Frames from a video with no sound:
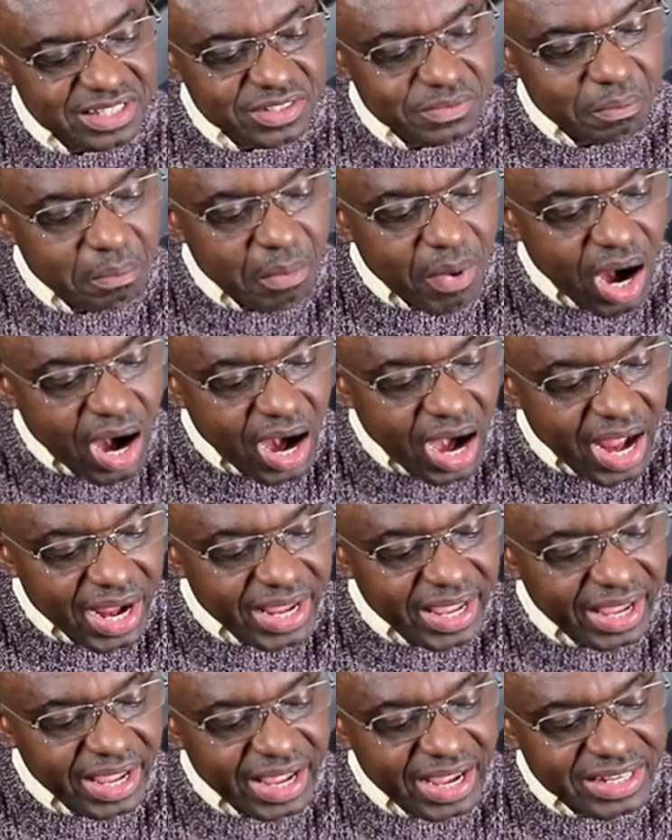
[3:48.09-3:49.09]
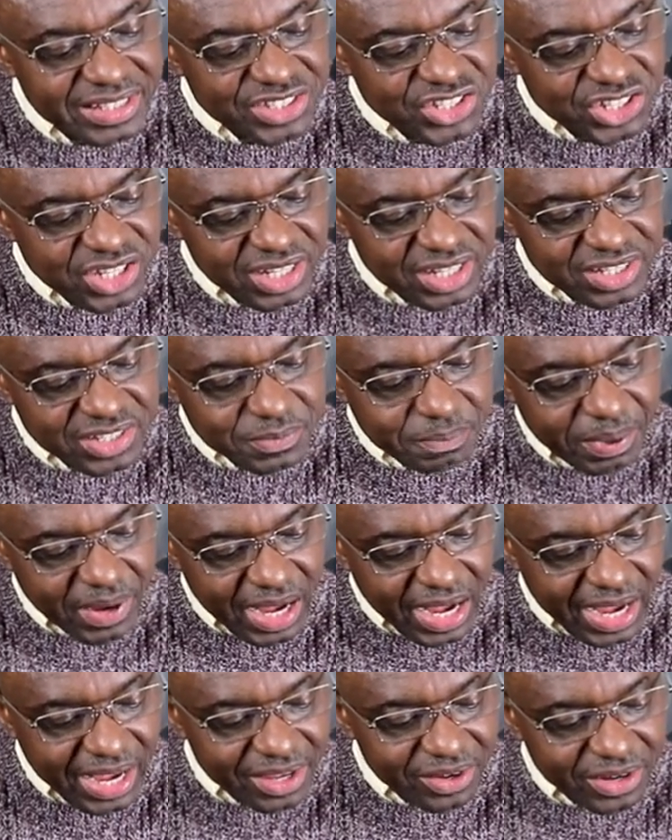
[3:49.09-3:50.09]
is mac and cheese
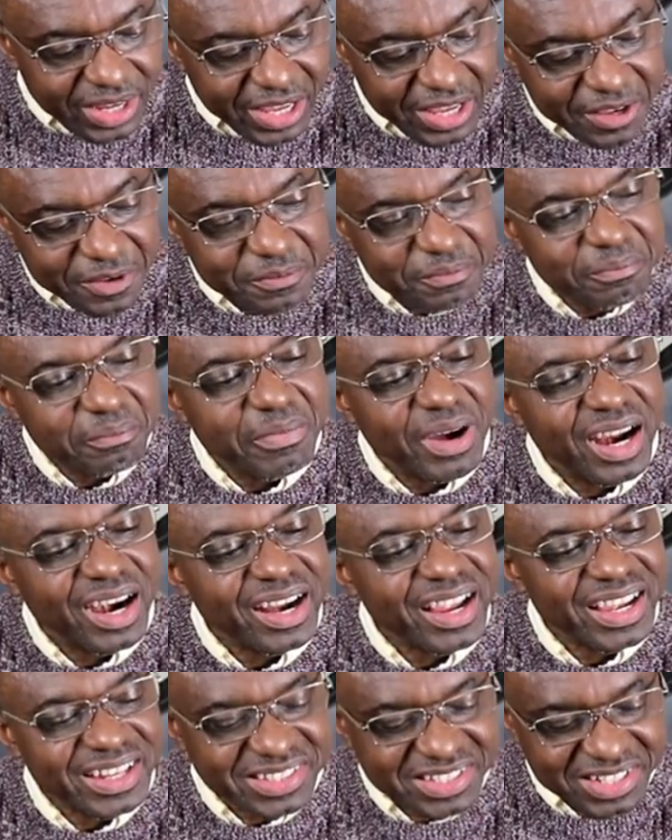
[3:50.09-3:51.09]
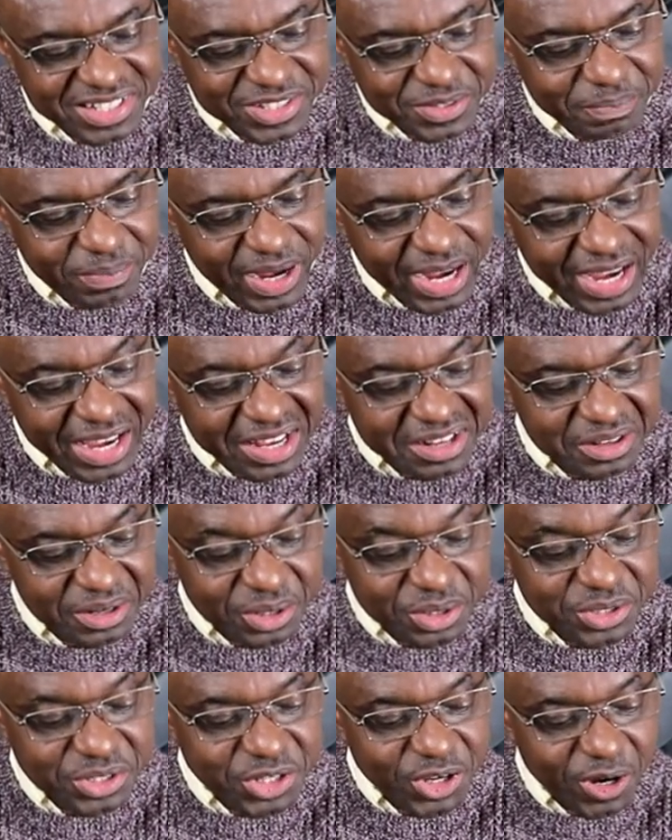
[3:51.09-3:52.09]
pie, okay? Mac and cheese pie.
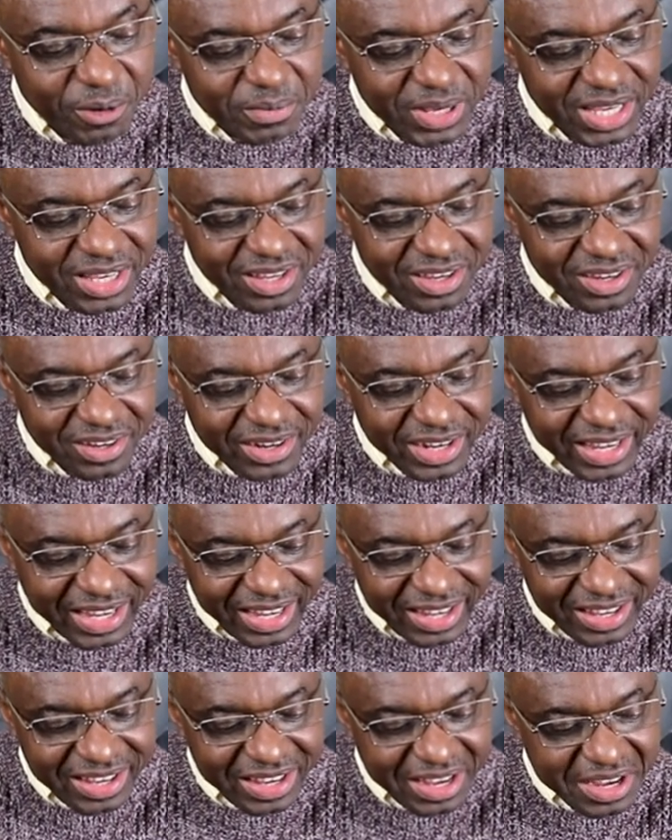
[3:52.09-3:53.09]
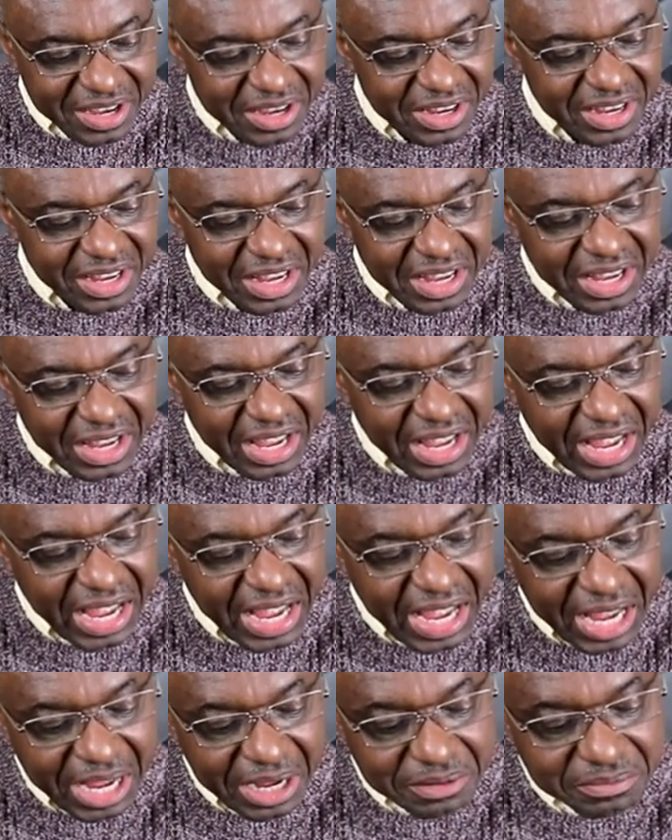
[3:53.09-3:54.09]
Looks yummy, okay?
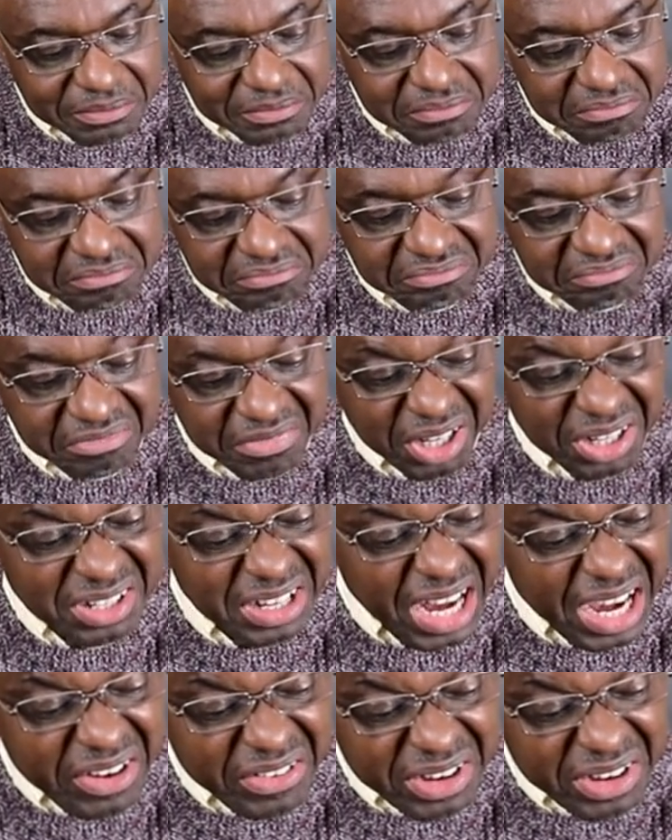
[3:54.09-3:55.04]
Not